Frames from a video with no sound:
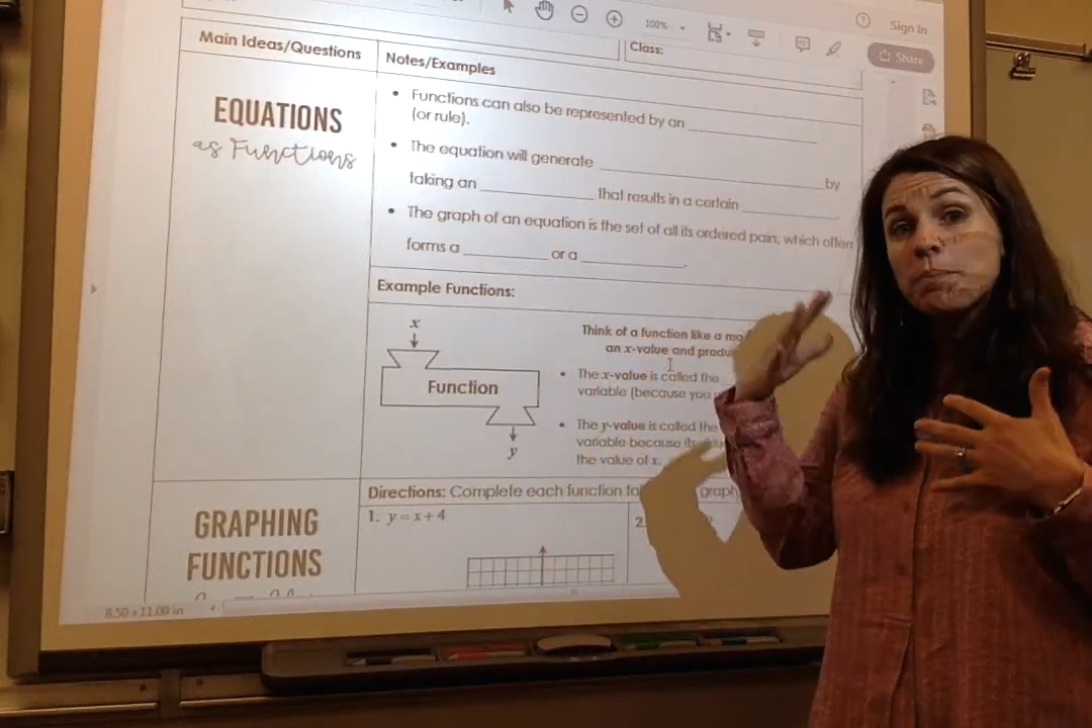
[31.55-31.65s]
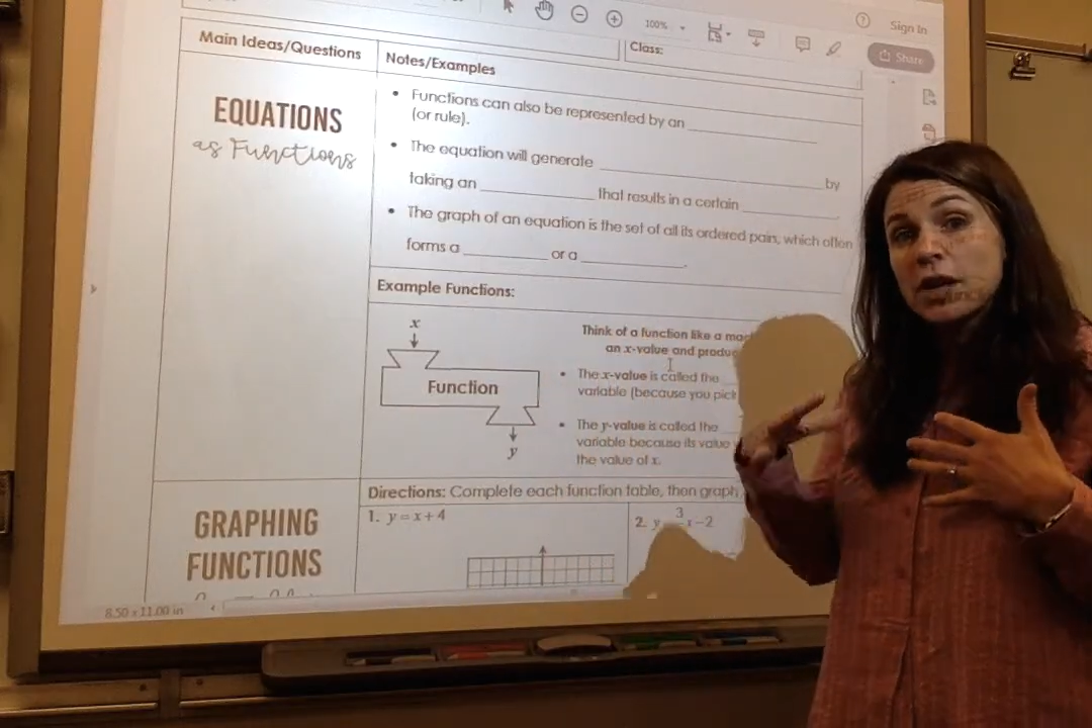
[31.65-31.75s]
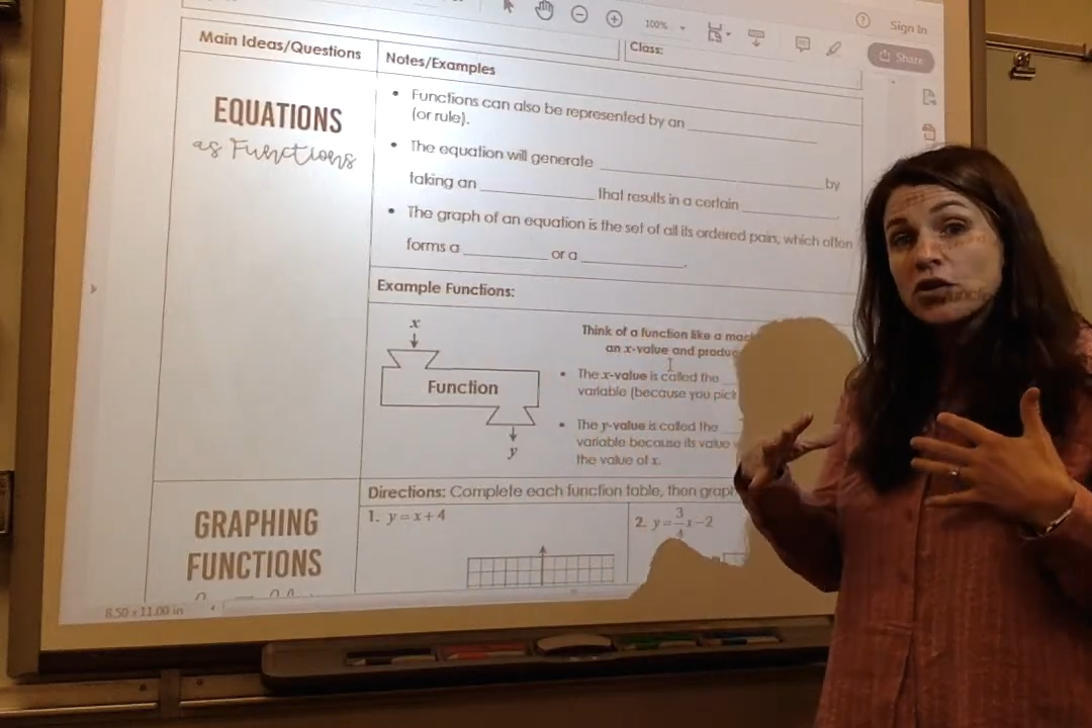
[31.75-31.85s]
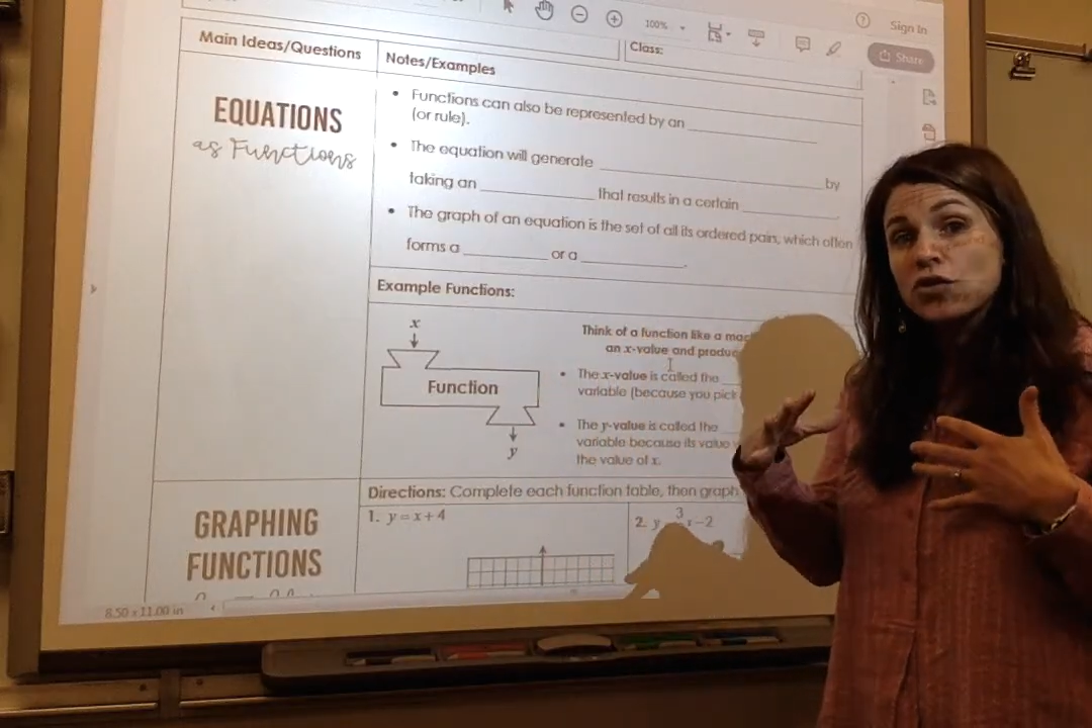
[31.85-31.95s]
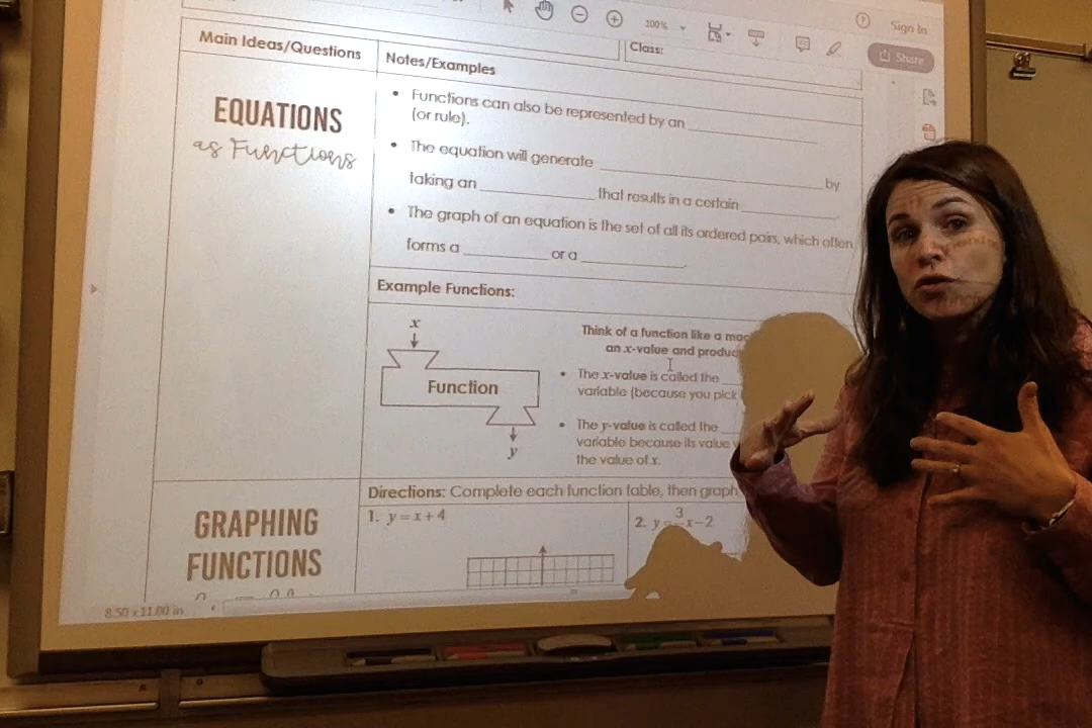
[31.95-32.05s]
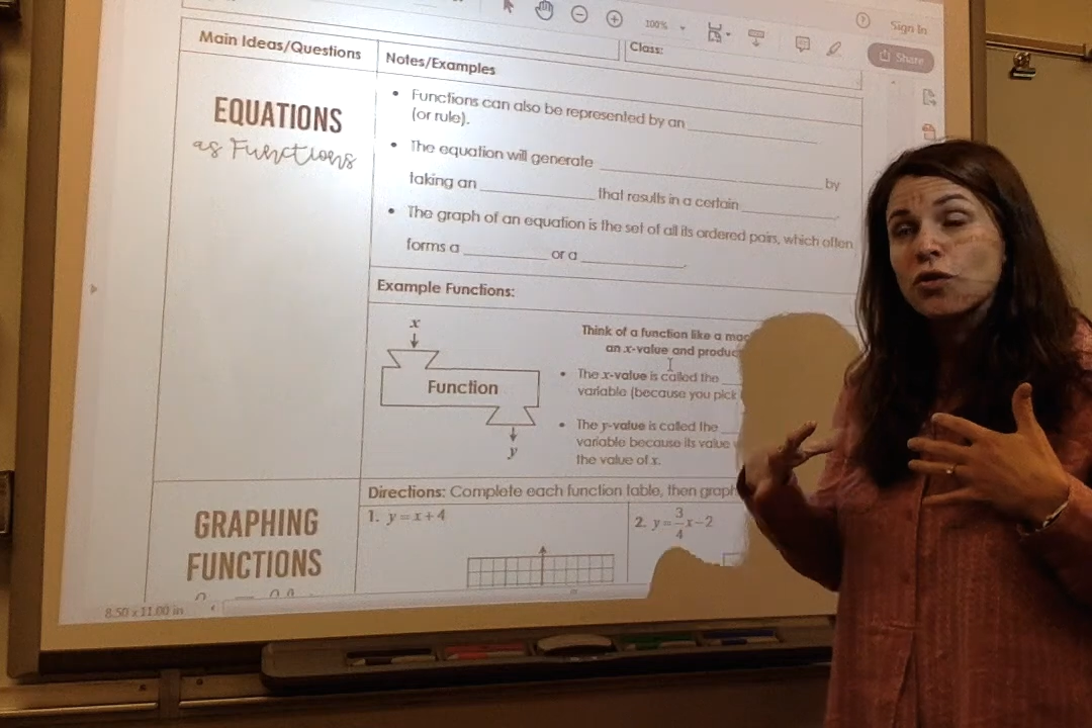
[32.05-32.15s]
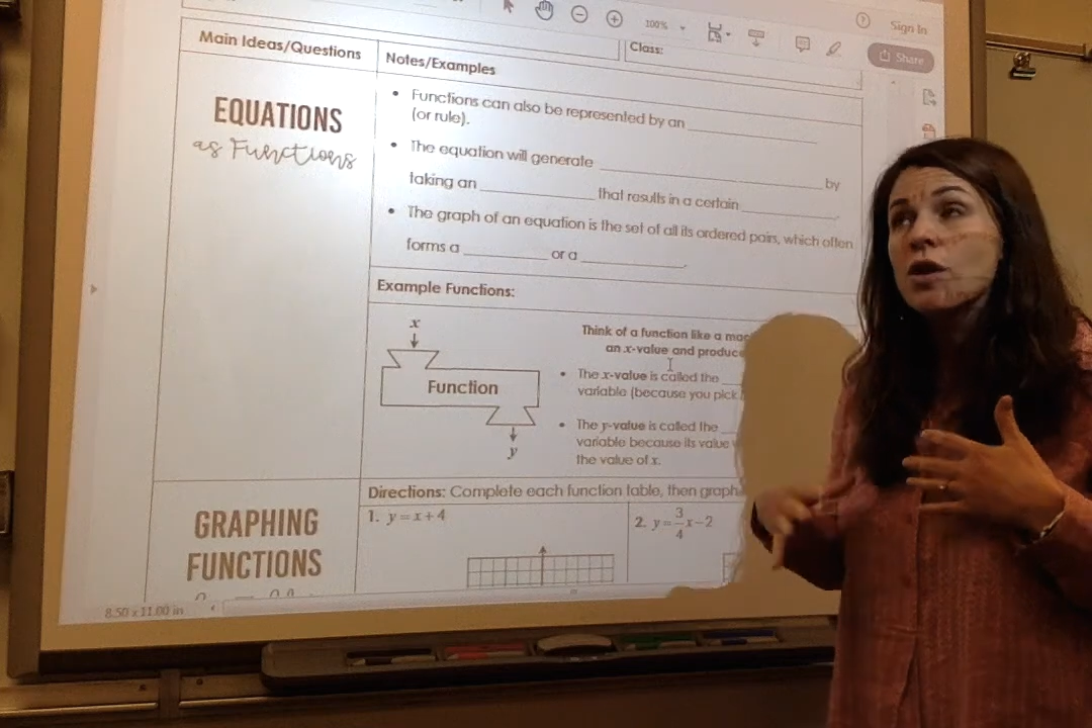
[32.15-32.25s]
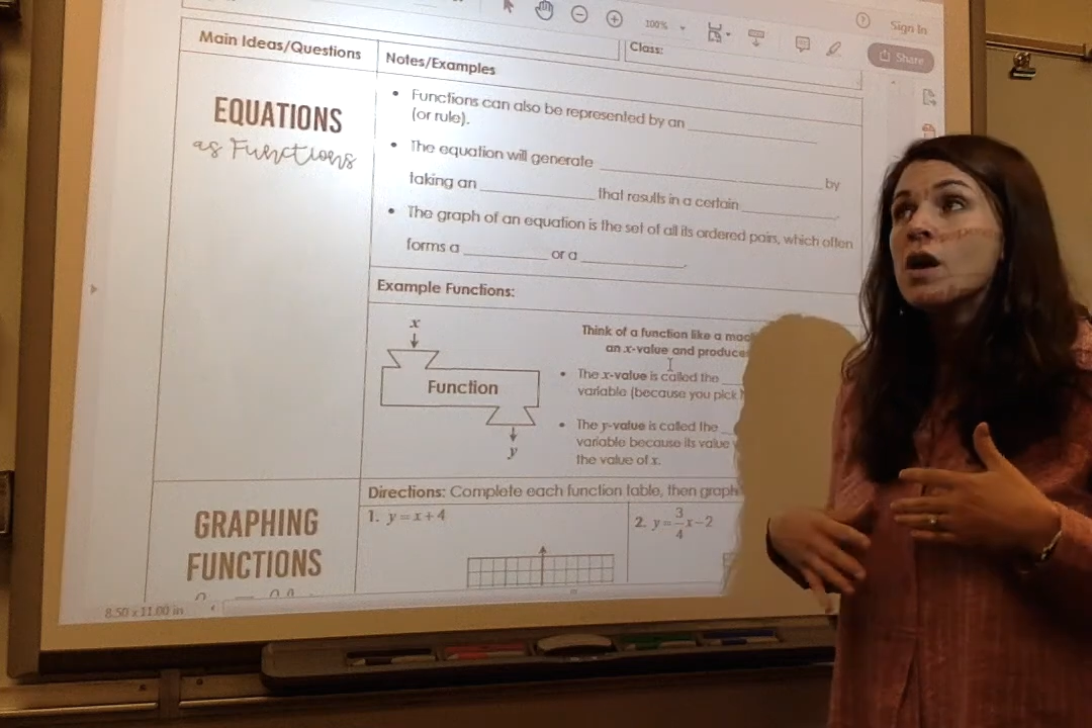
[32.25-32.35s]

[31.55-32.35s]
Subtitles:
picture